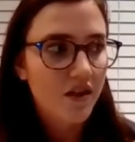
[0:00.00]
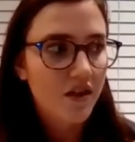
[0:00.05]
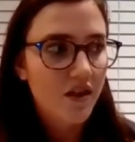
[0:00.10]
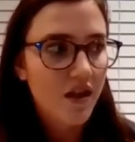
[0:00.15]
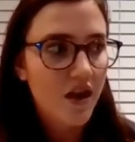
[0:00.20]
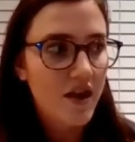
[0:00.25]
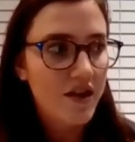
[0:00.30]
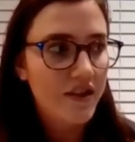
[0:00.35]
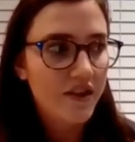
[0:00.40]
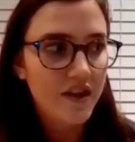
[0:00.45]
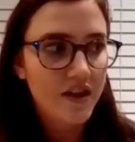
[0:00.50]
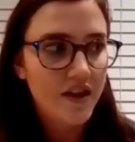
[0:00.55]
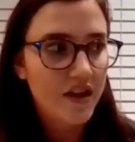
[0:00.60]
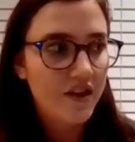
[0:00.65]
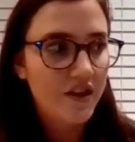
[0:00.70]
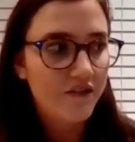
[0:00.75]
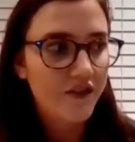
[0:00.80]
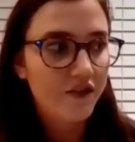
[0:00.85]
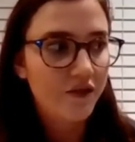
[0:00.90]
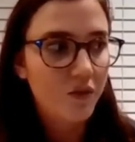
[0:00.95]
I think kind
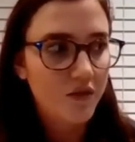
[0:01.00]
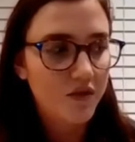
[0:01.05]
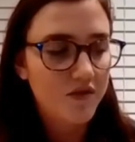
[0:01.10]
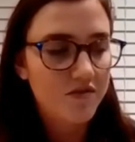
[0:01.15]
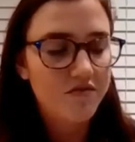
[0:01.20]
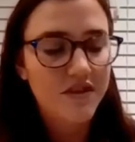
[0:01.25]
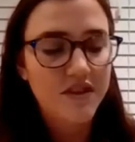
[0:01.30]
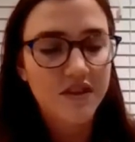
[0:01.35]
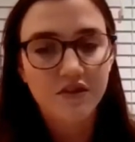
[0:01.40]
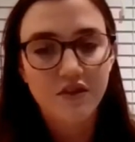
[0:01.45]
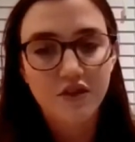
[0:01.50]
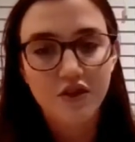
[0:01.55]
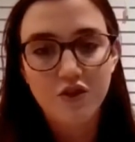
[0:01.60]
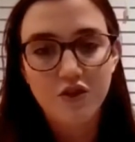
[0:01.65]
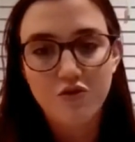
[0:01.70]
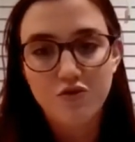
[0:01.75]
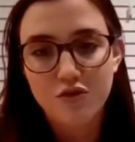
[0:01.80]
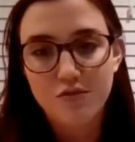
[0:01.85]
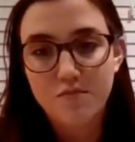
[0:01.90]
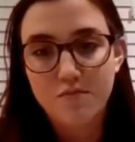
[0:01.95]
of it's one of those things that
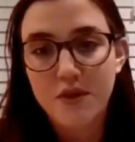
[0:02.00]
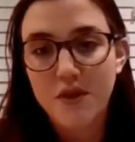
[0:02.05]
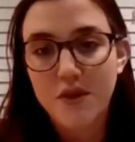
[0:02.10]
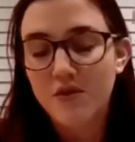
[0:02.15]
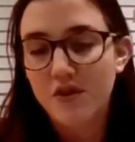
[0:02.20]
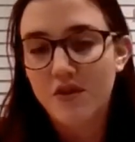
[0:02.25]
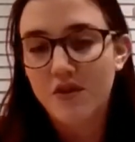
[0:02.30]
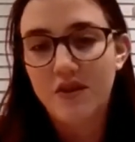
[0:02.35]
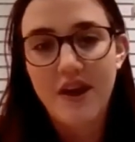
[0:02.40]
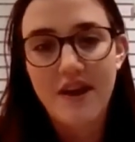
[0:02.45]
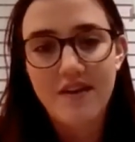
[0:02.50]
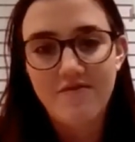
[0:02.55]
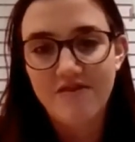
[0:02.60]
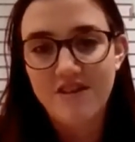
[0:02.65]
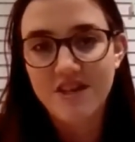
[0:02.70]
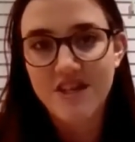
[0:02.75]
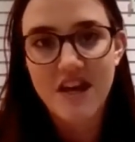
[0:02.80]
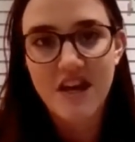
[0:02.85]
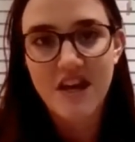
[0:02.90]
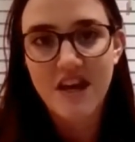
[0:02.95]
you just build on every
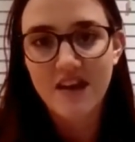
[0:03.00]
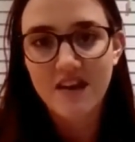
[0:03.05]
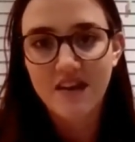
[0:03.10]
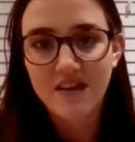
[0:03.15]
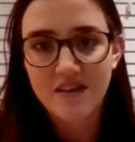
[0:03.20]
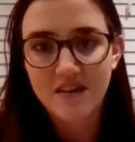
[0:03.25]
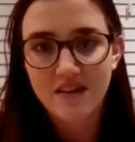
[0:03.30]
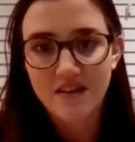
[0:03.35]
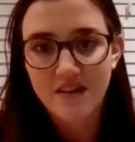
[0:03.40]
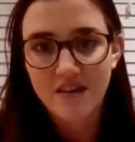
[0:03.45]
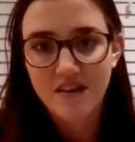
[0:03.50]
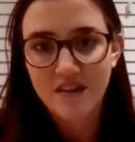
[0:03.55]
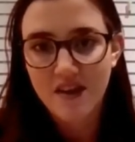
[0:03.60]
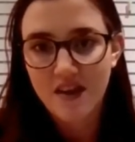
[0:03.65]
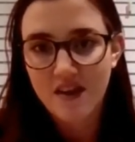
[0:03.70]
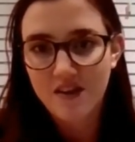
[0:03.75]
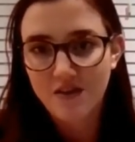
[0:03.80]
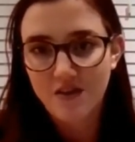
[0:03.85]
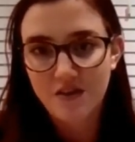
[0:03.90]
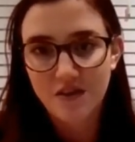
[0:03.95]
day
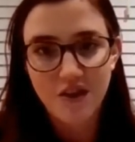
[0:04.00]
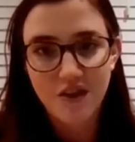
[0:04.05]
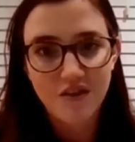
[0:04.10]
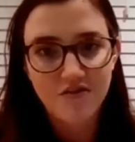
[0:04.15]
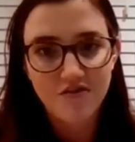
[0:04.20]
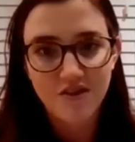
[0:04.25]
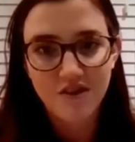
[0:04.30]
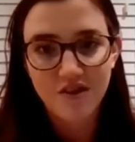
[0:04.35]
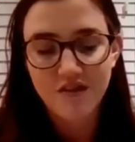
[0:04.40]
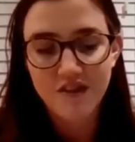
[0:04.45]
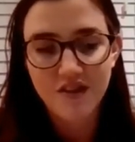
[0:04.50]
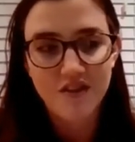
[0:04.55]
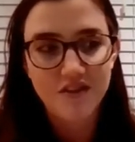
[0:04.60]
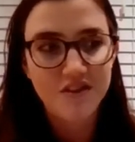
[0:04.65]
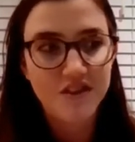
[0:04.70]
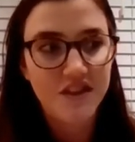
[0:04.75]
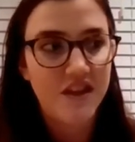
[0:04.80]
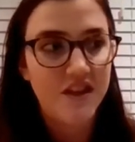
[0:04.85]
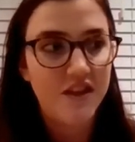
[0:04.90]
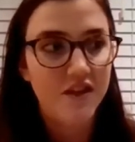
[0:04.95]
as you go through
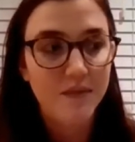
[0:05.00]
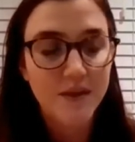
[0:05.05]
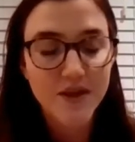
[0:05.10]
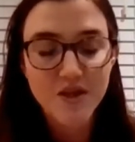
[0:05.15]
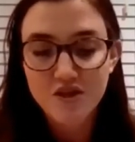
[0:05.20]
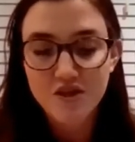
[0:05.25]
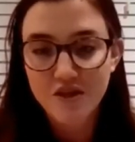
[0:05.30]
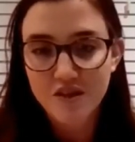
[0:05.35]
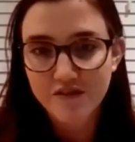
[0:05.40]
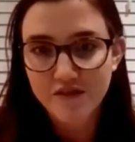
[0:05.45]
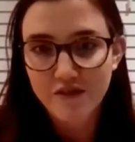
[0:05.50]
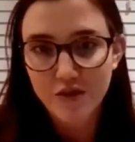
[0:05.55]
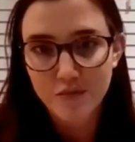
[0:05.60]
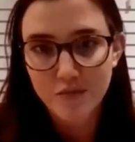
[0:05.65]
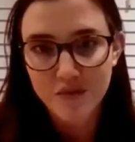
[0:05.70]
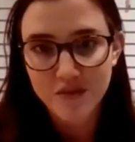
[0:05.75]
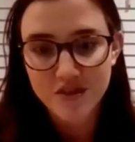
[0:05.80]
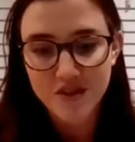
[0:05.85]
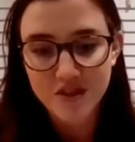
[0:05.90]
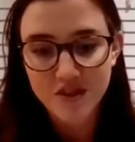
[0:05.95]
university, especially doing former
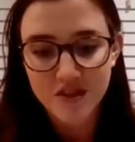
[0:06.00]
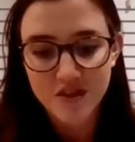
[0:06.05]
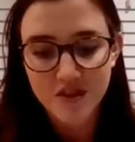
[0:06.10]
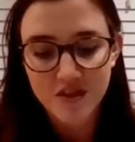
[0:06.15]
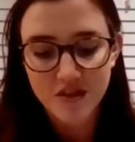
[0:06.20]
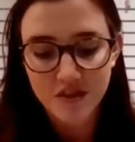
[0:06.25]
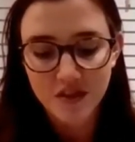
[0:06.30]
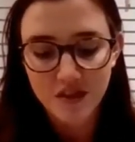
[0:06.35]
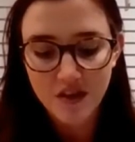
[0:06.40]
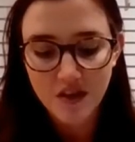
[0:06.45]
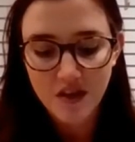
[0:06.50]
student,